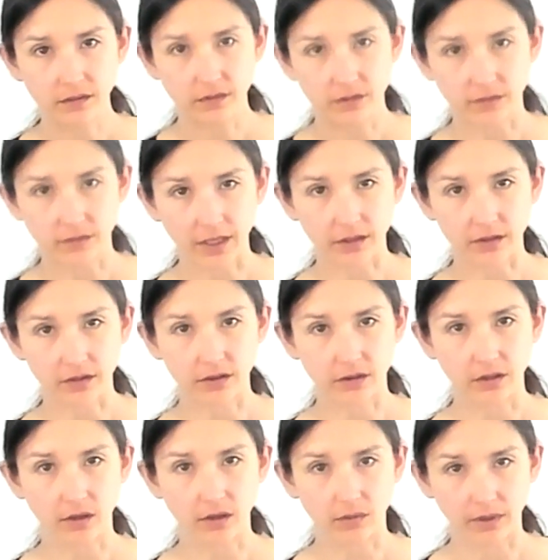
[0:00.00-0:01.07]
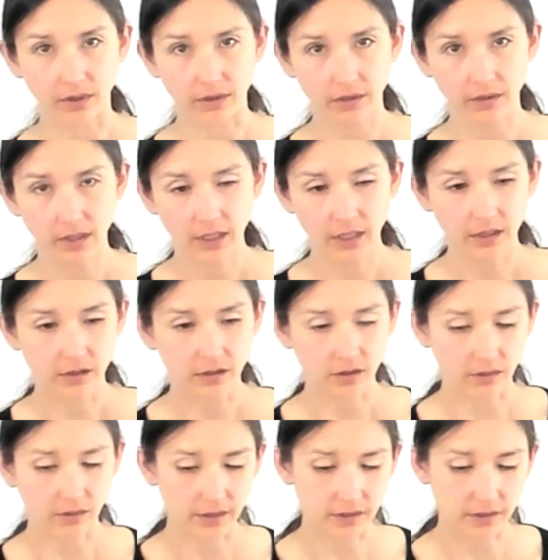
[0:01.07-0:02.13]
direction to go in. So
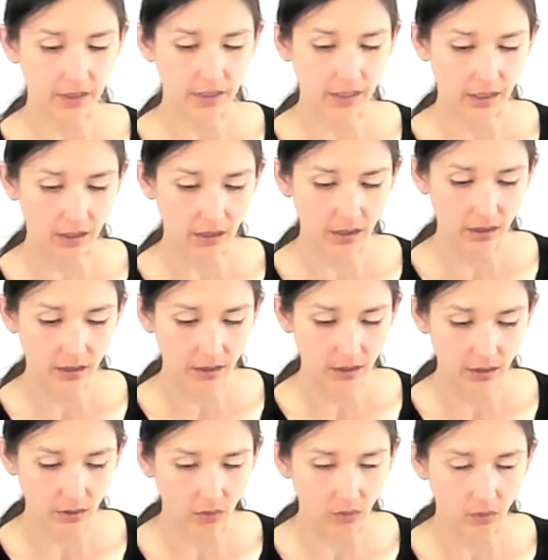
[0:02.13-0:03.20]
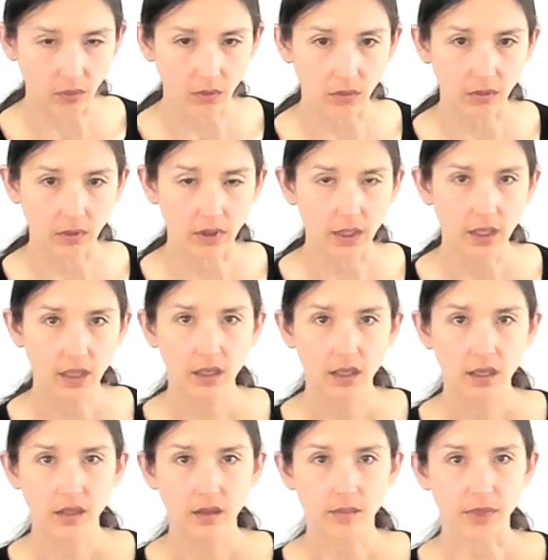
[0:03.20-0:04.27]
let's say a whole
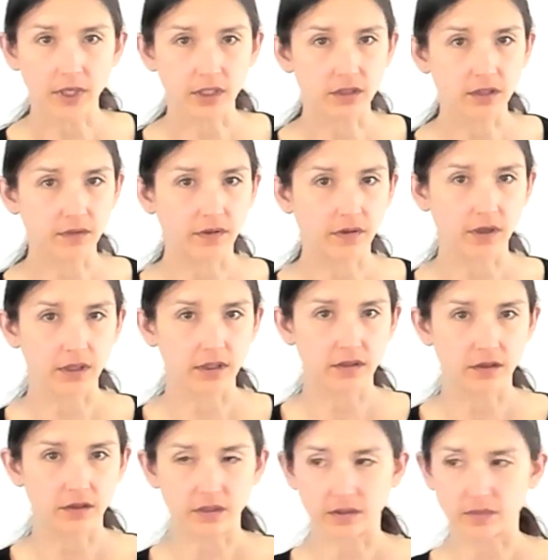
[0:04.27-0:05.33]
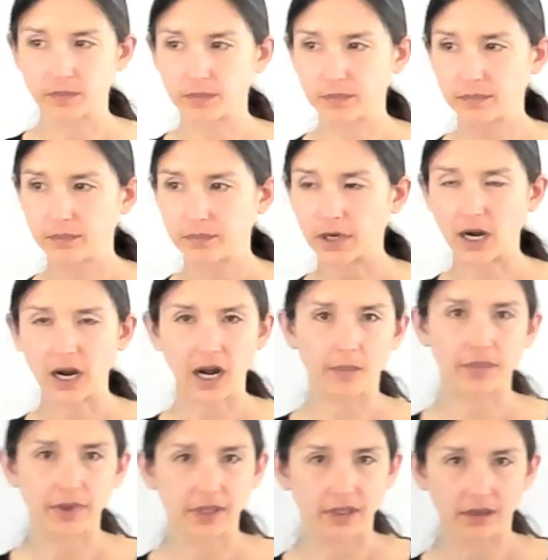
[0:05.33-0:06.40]
bunch of thoughts just
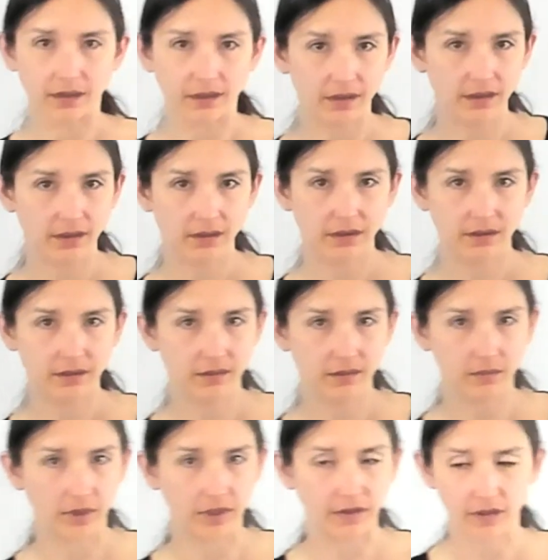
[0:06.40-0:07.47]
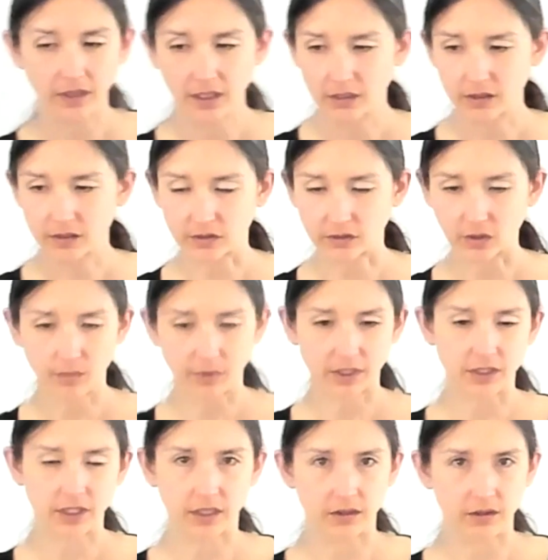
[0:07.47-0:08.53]
pop in with so
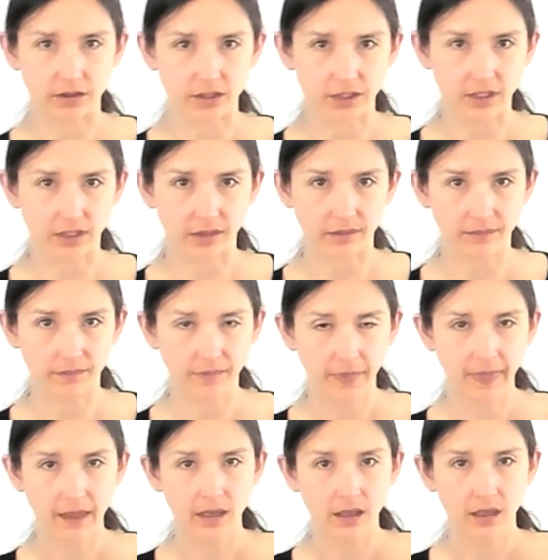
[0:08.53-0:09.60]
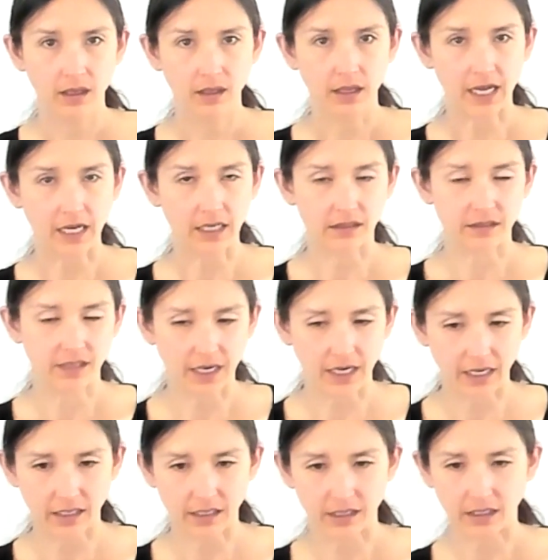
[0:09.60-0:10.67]
much energy,
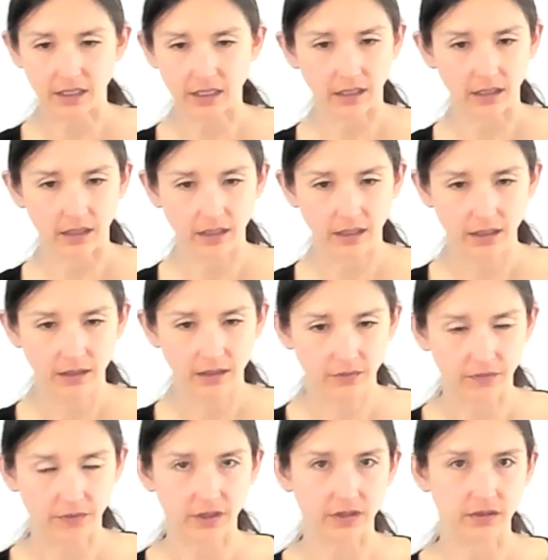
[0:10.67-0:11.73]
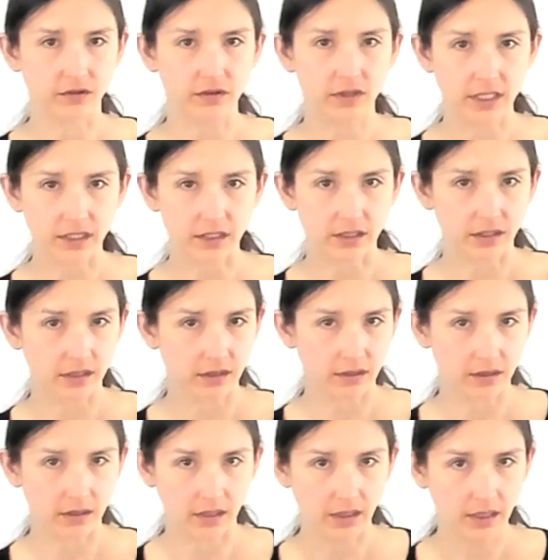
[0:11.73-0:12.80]
anxiety,
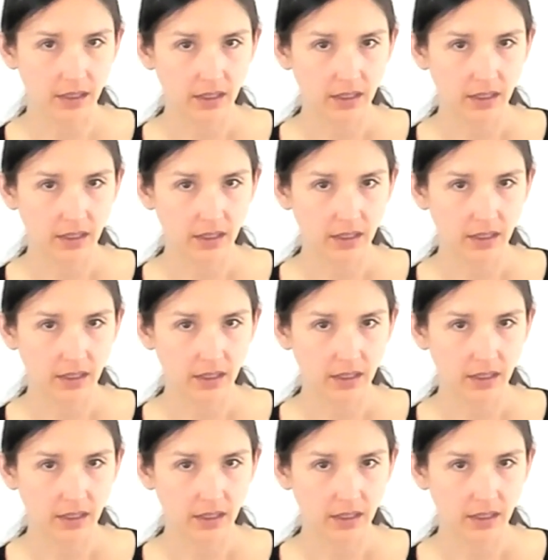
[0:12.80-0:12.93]
frustration,